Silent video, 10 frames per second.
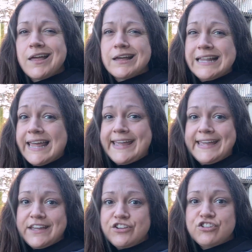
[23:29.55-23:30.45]

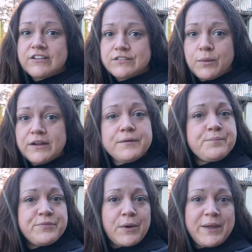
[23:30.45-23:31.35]
clay-ish soil
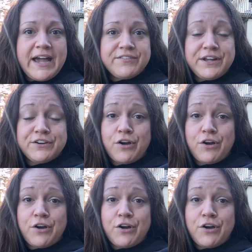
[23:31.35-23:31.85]
that we have here in